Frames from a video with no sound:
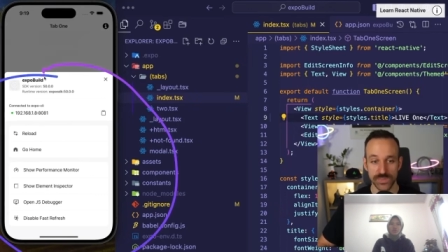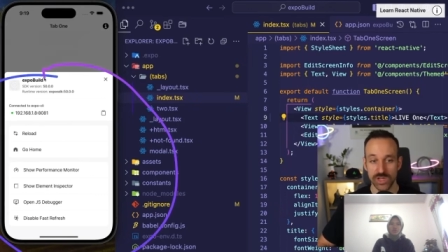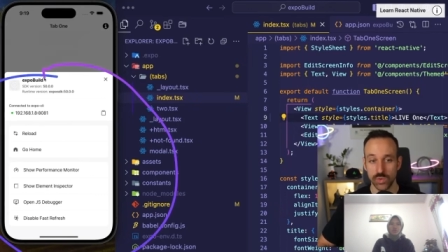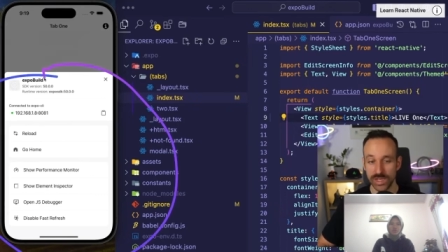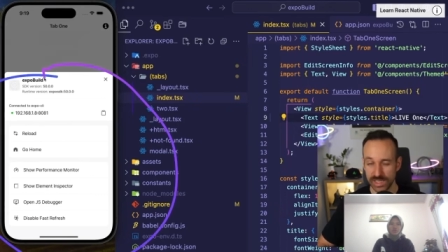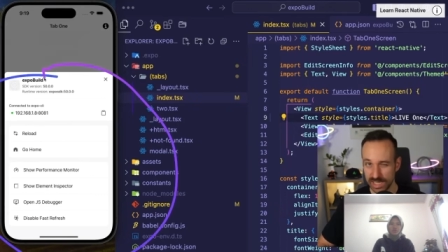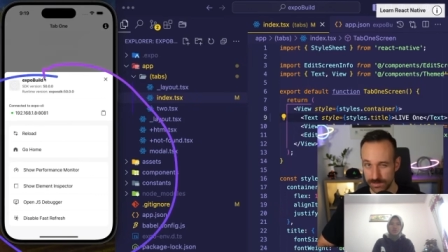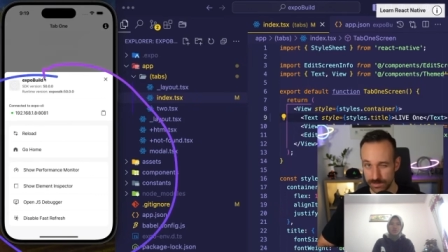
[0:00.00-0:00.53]
We're
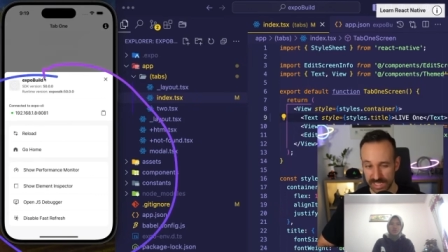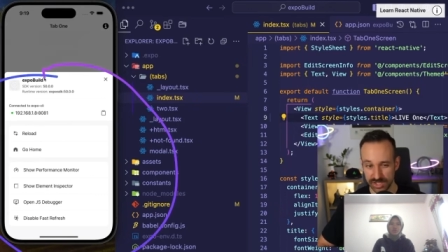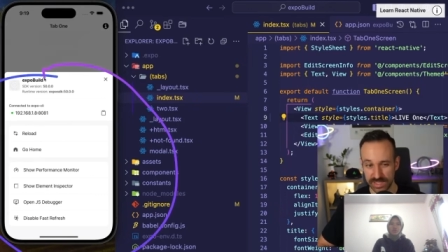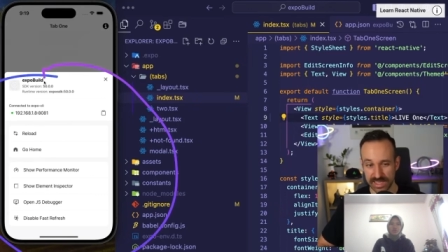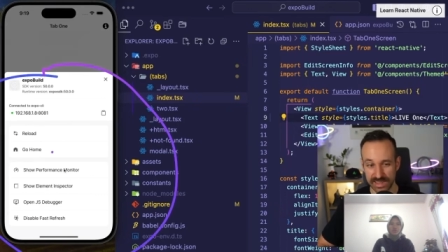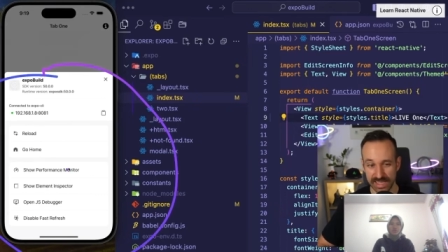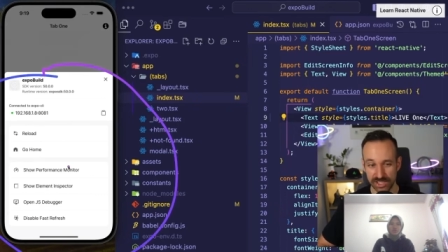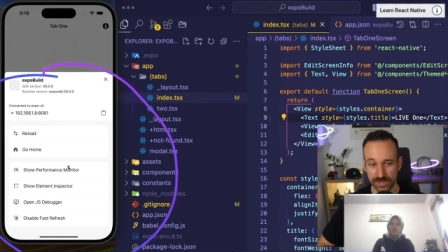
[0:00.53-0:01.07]
going to come back to
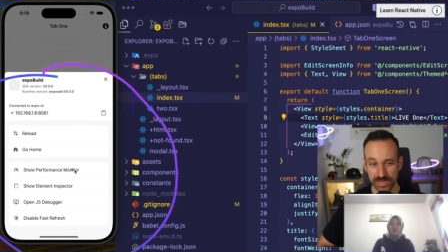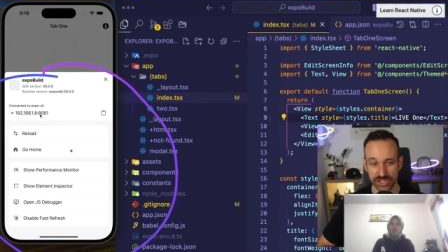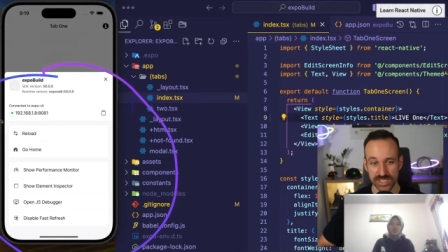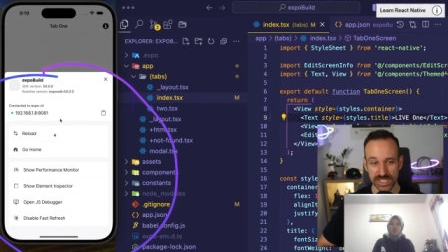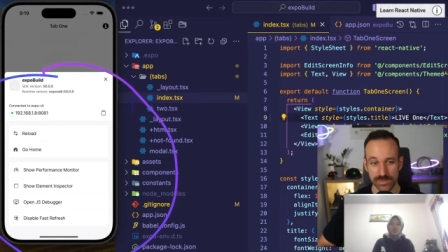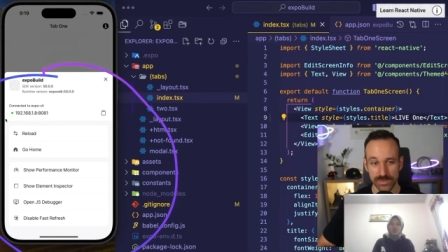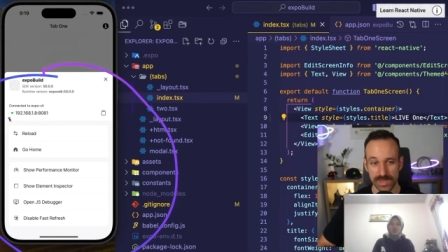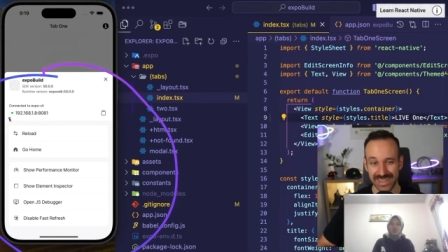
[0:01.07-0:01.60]
that later, but just
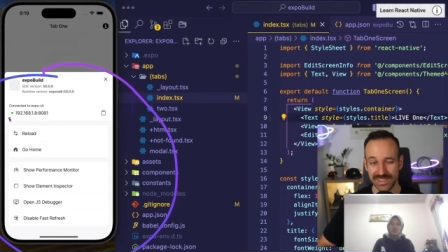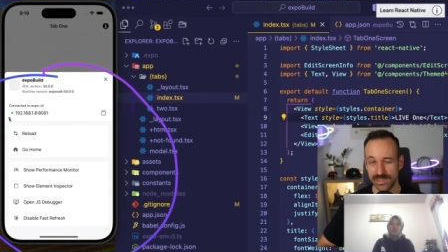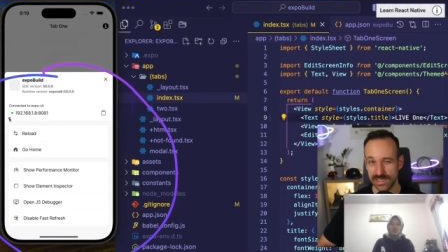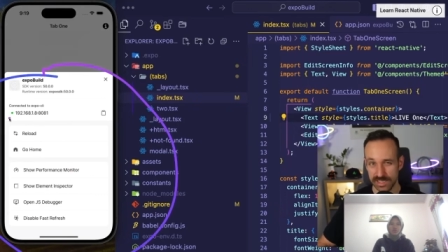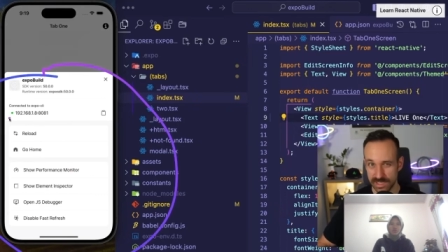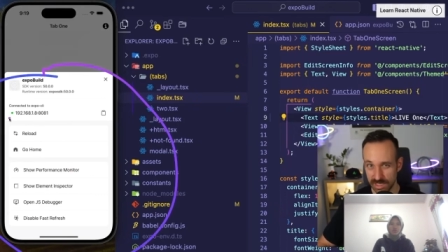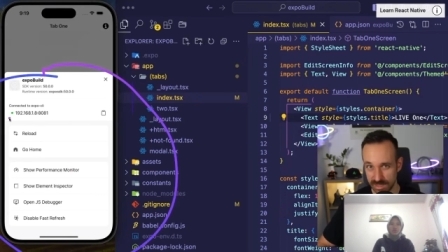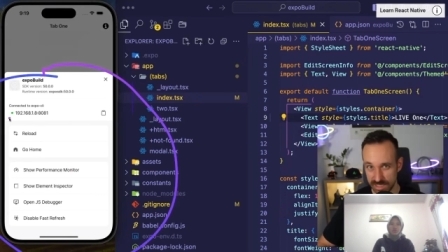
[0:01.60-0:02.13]
keep in mind, this
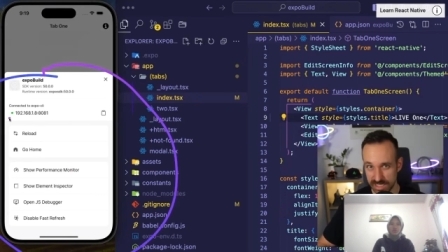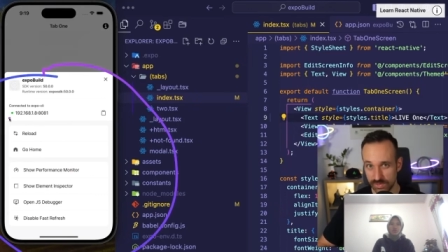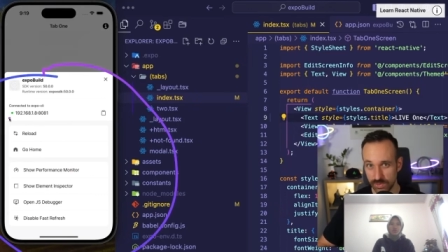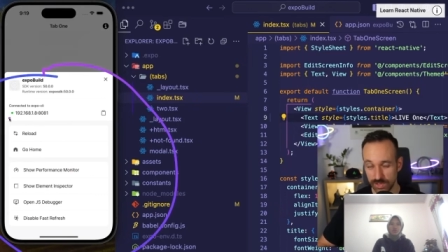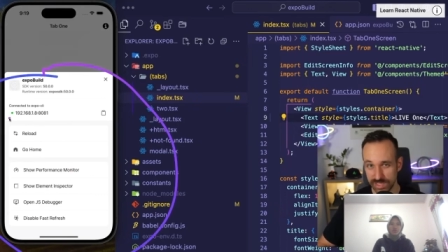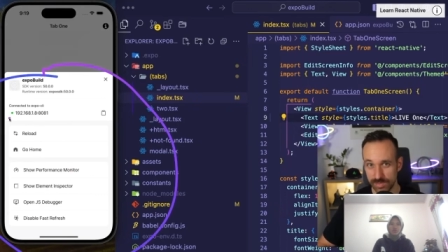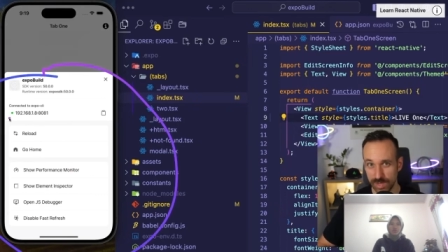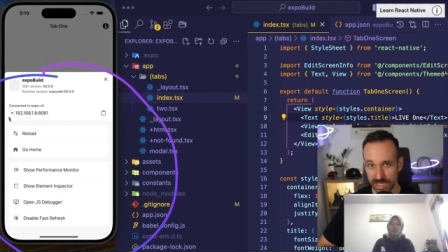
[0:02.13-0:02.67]
is not the
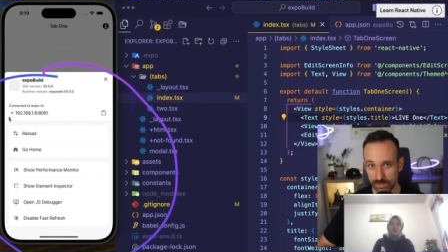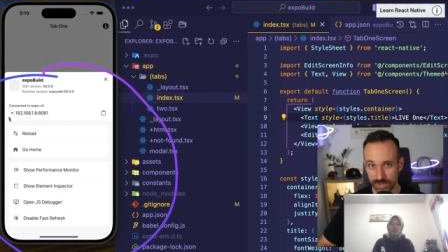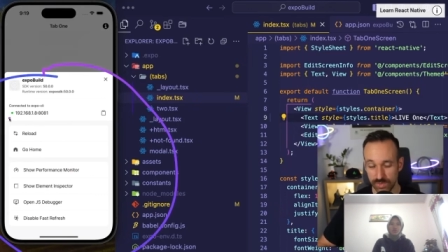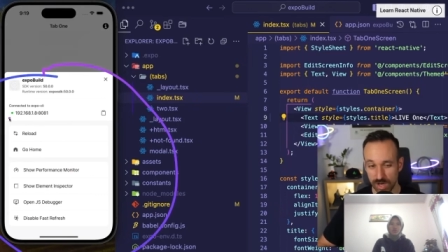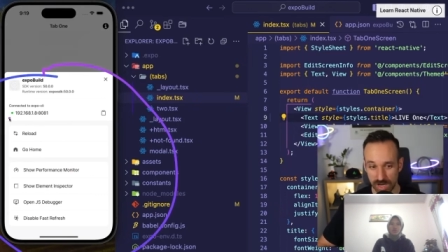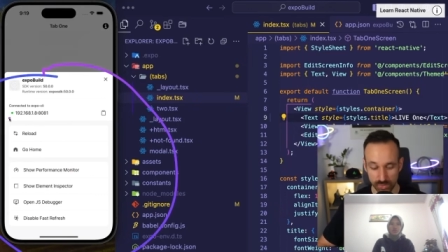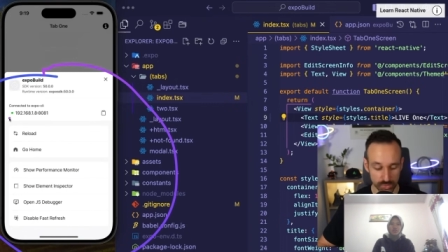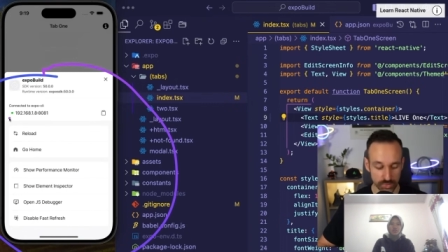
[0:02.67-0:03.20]
default debugging view
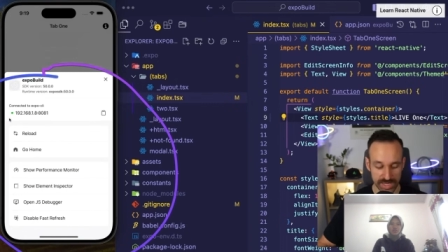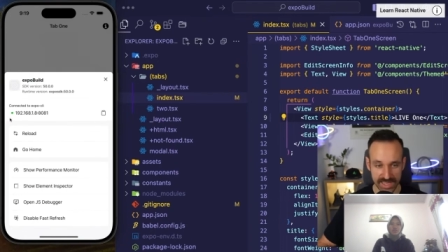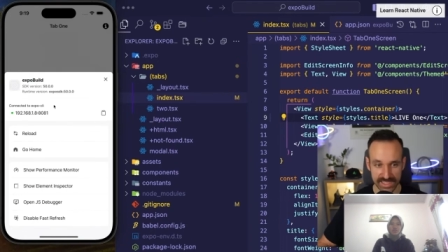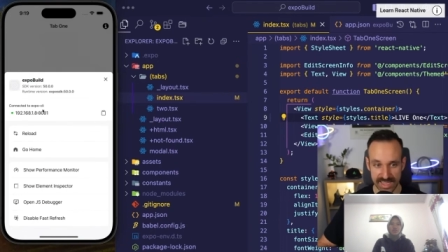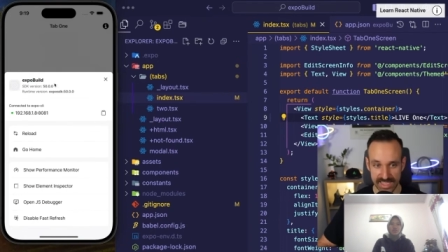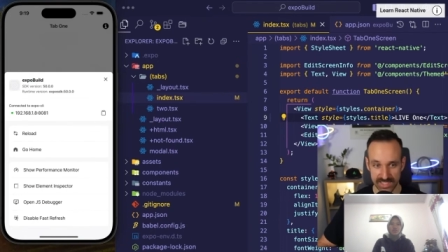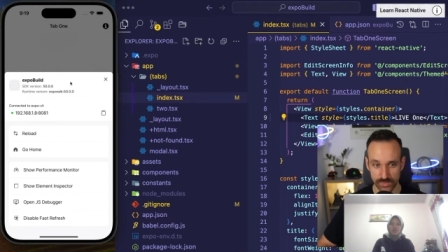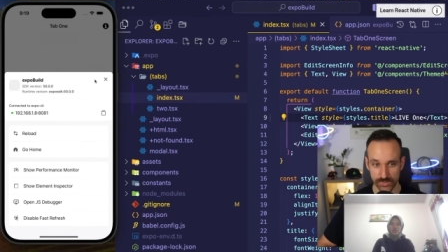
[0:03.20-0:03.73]
of React
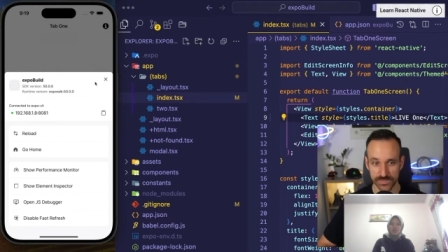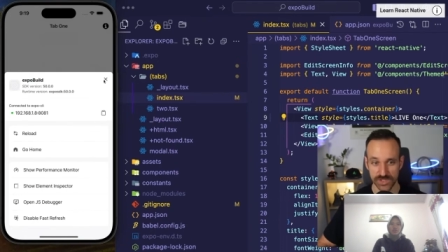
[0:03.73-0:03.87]
Native.